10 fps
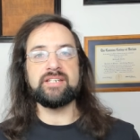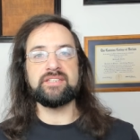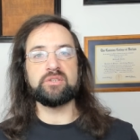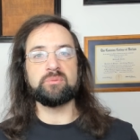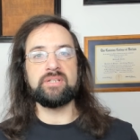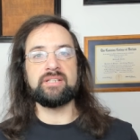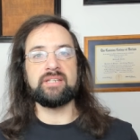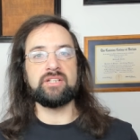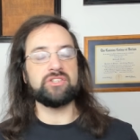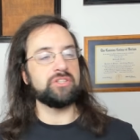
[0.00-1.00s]
this week
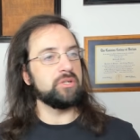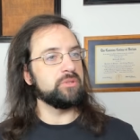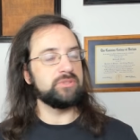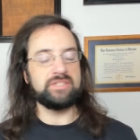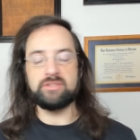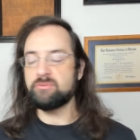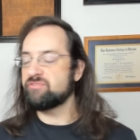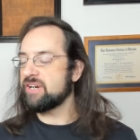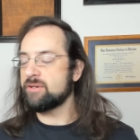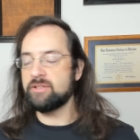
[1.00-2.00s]
that shows there
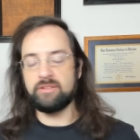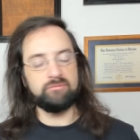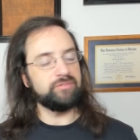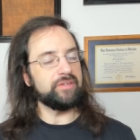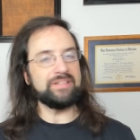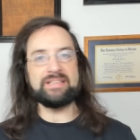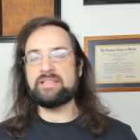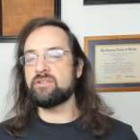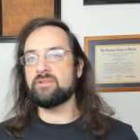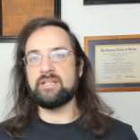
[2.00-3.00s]
very very
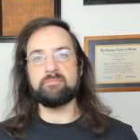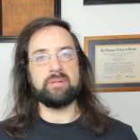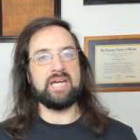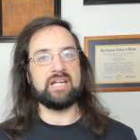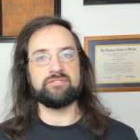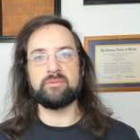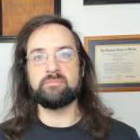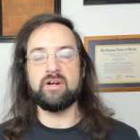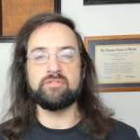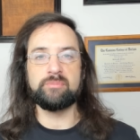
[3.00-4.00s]
little impact from
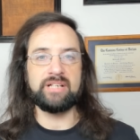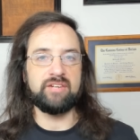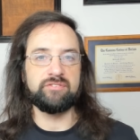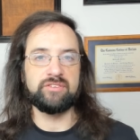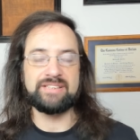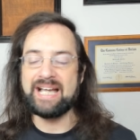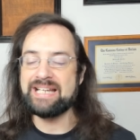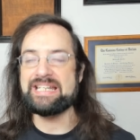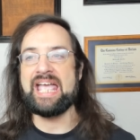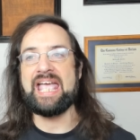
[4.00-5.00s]
government efforts
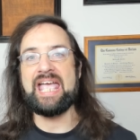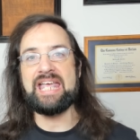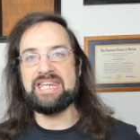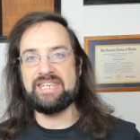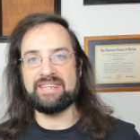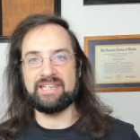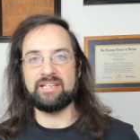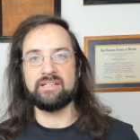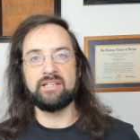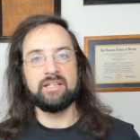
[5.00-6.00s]
on anything.
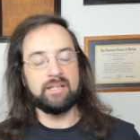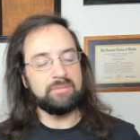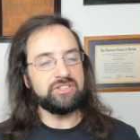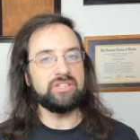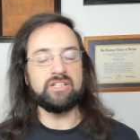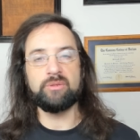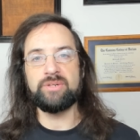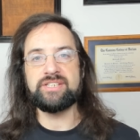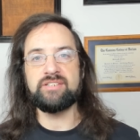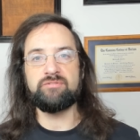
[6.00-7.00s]
I mentioned in a
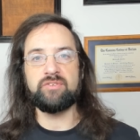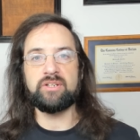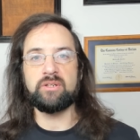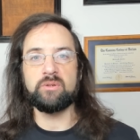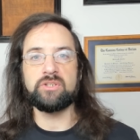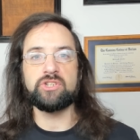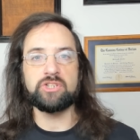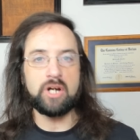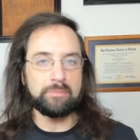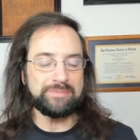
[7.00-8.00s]
recent video the
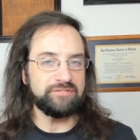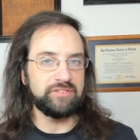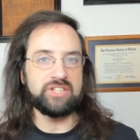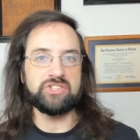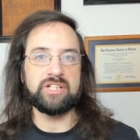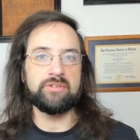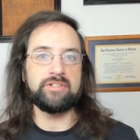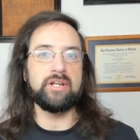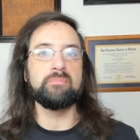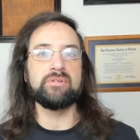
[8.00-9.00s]
sharp deflationary
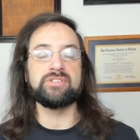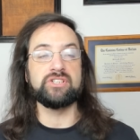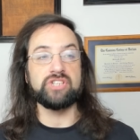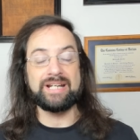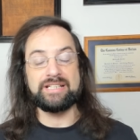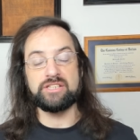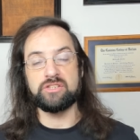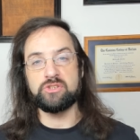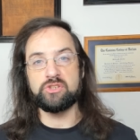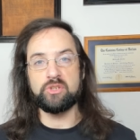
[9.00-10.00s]
numbers in Chinese
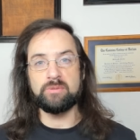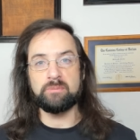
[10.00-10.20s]
consumer